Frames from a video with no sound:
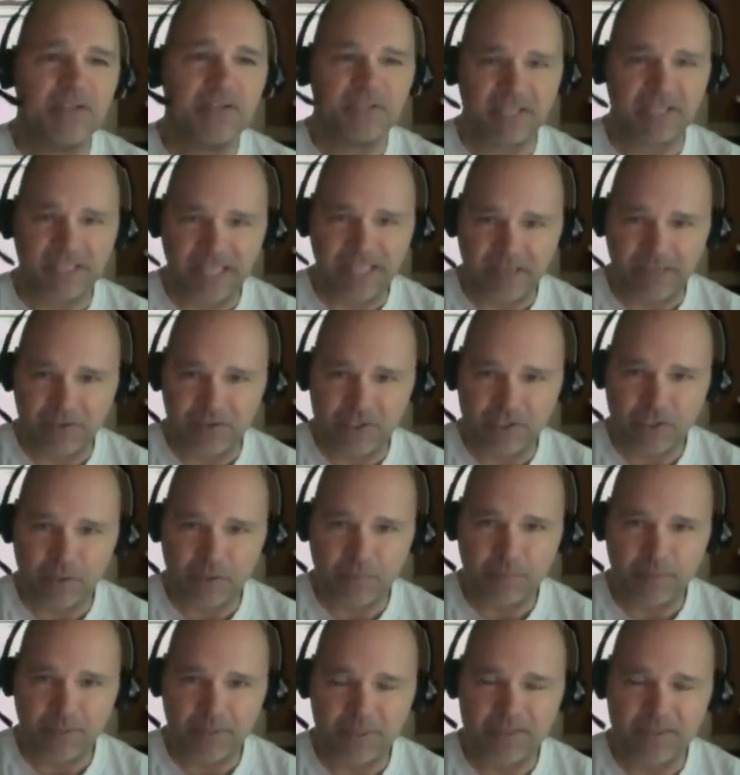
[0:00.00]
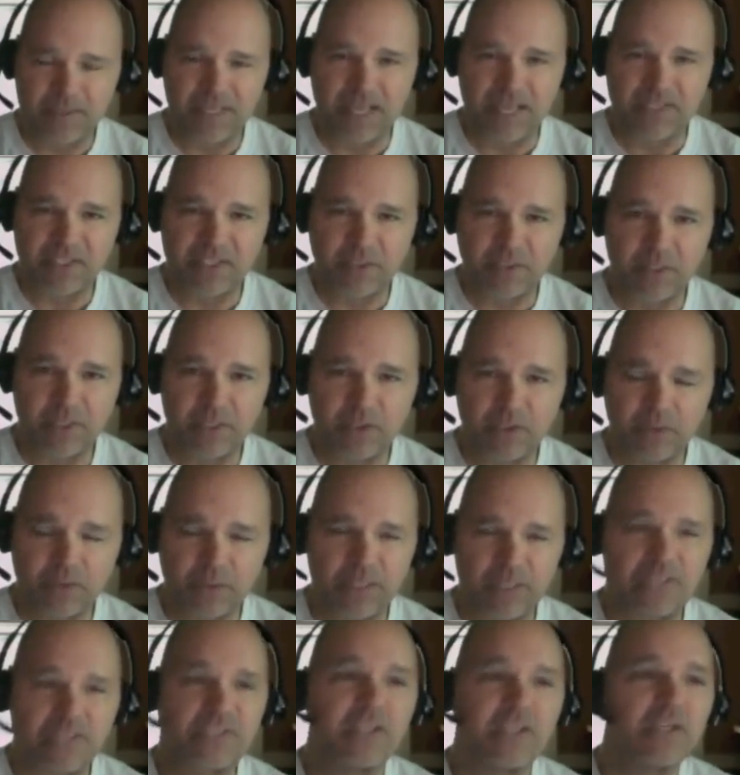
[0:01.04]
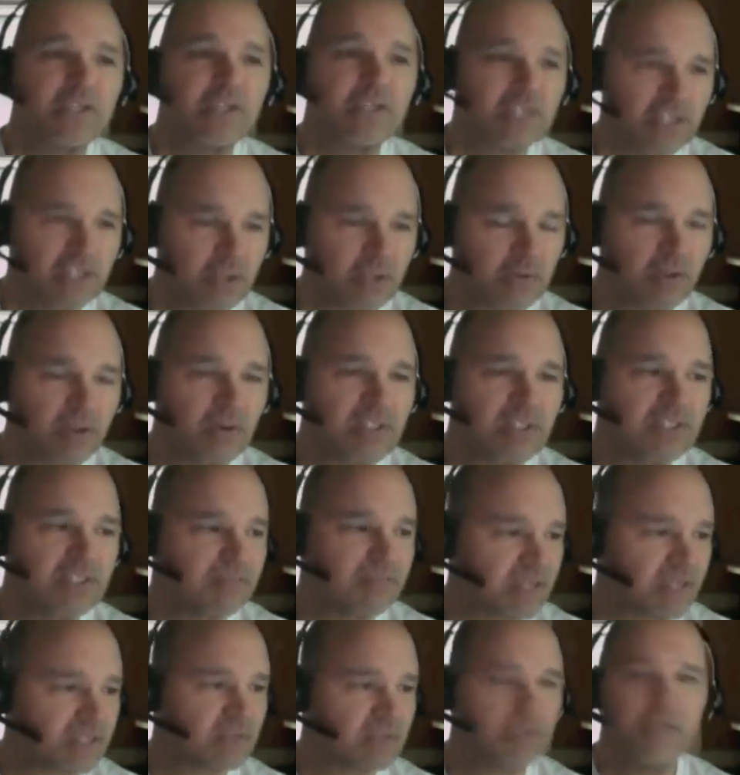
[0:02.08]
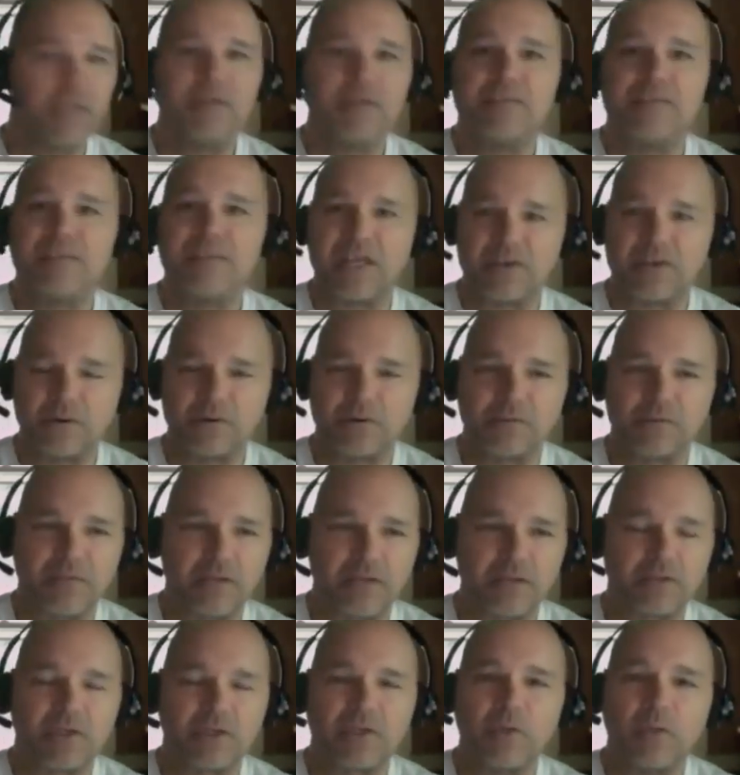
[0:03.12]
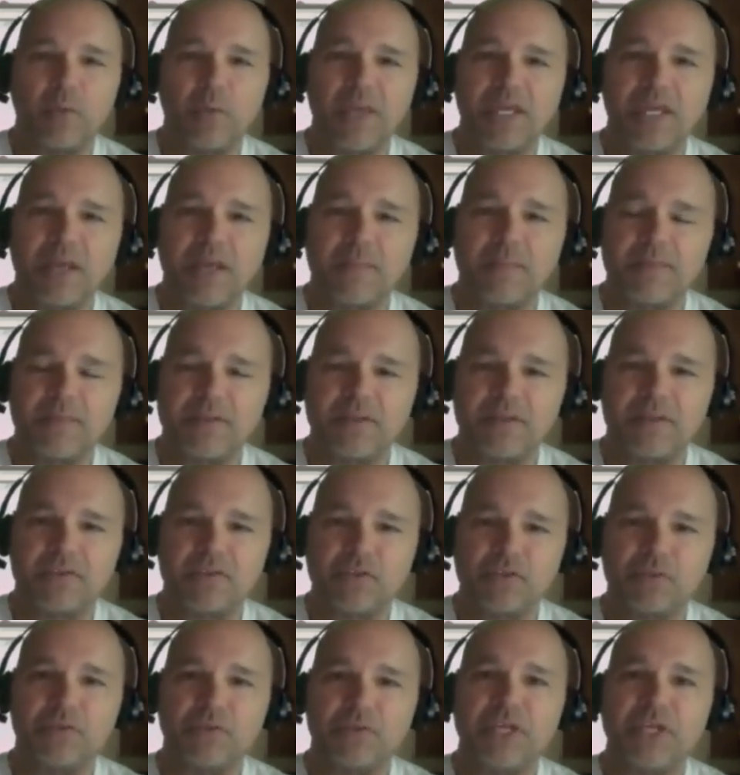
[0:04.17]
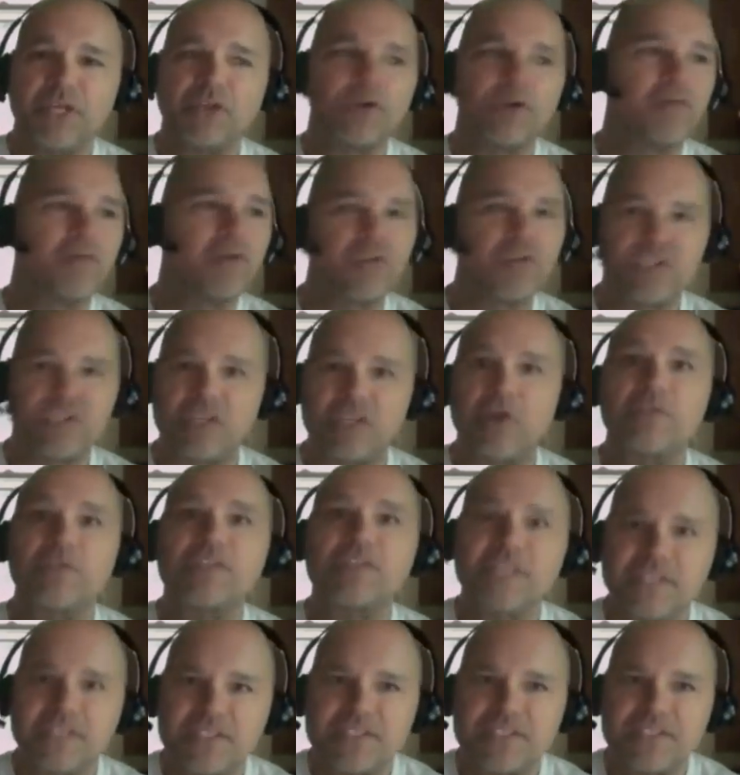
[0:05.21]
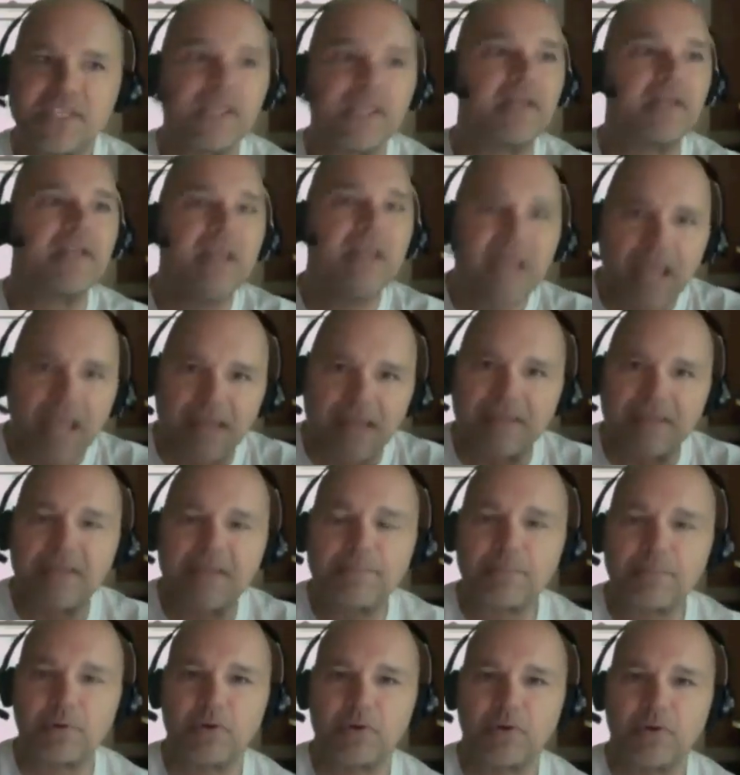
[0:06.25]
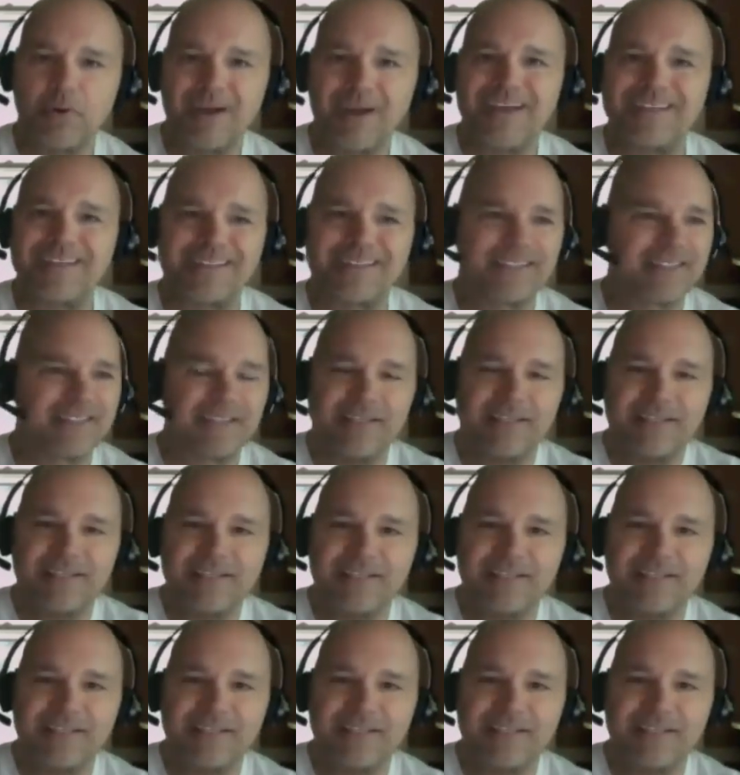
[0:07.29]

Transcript: the clown show piece has to increase so those of us that are that are going to wake up into the true nature of ourselves can see it and then progress.